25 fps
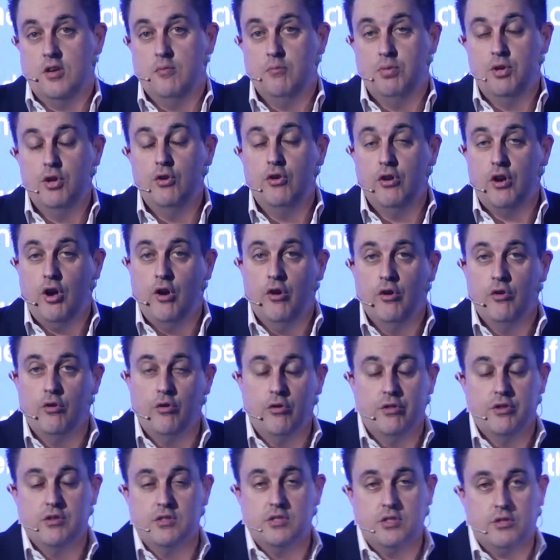computer code or
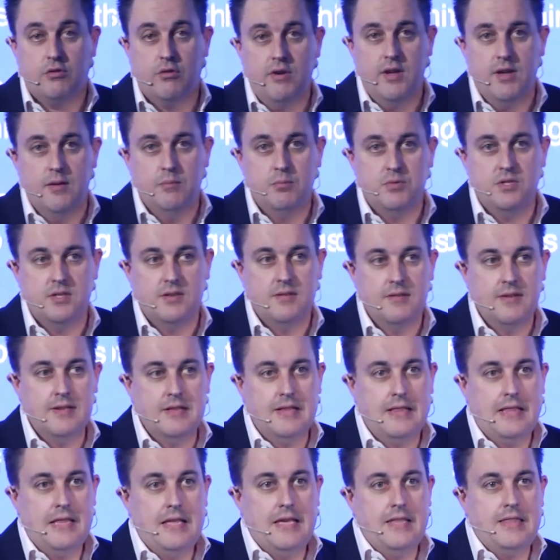the script,
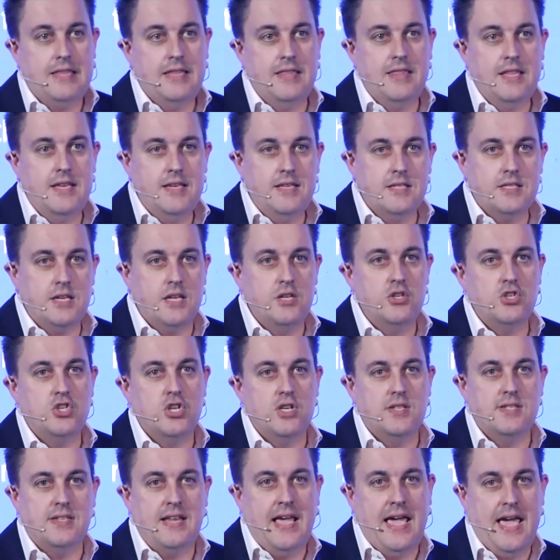then these can
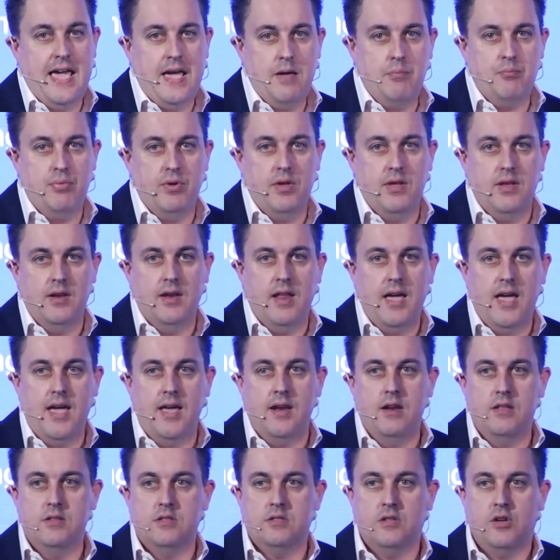just happen,
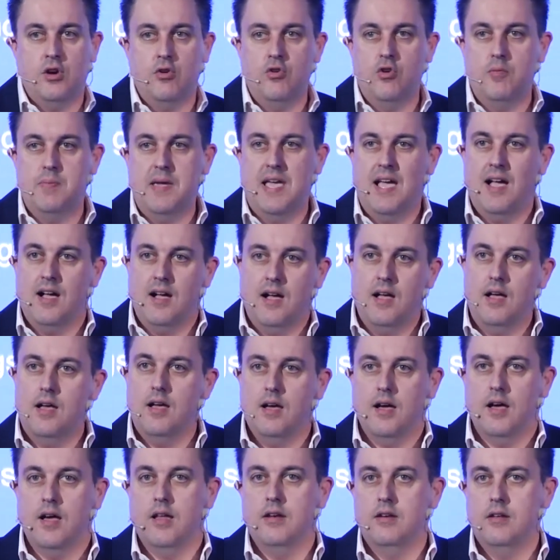and it's going to be
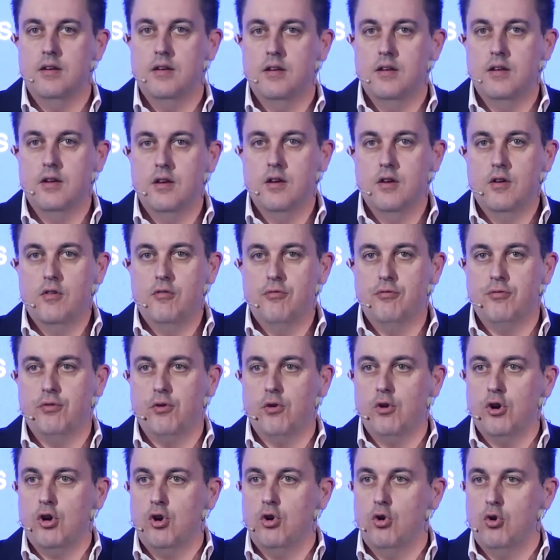hard
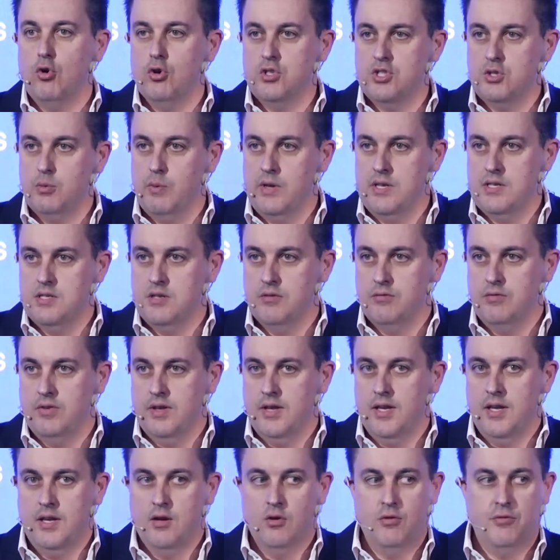for a court to
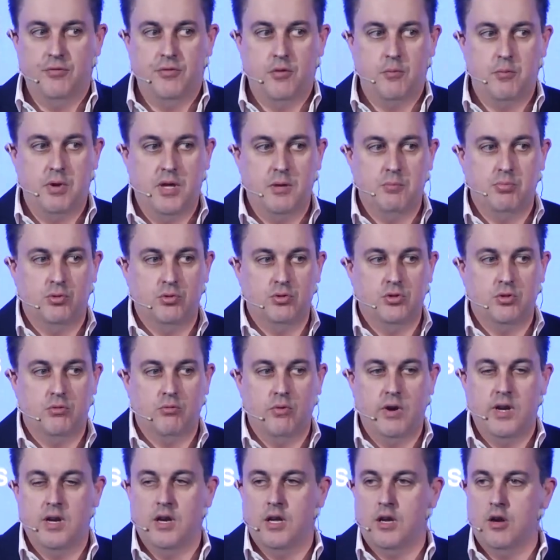intervene or for people to
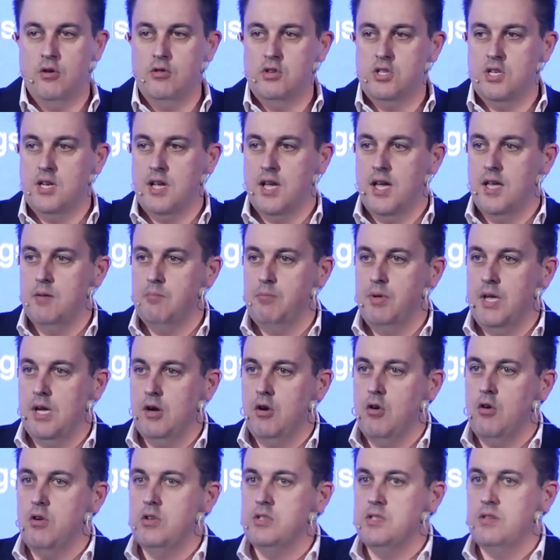renegotiate
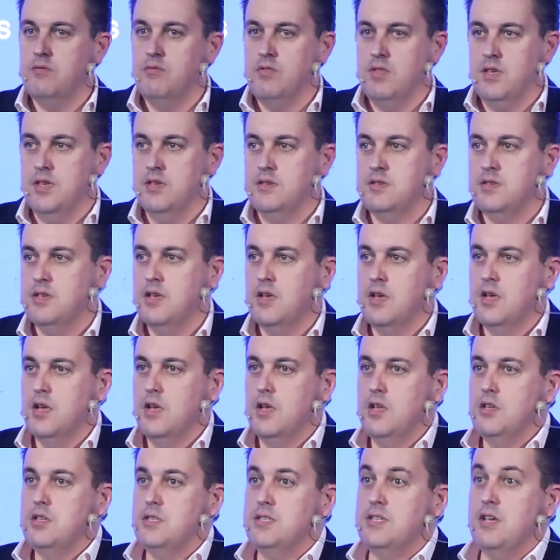because of this
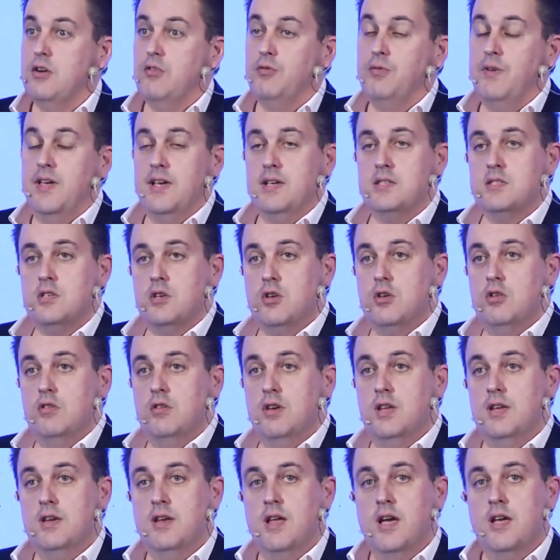
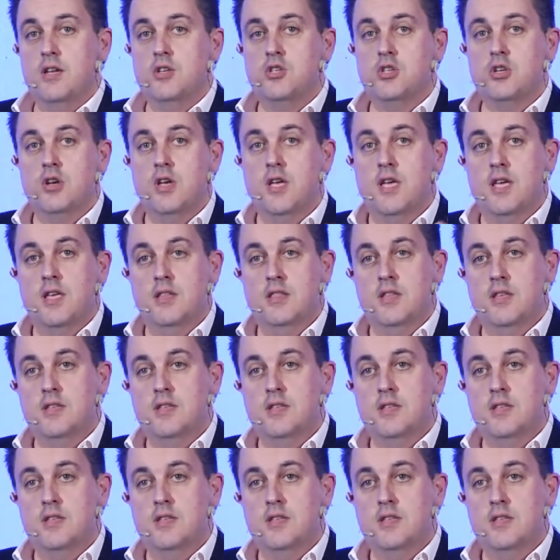self-executing nature in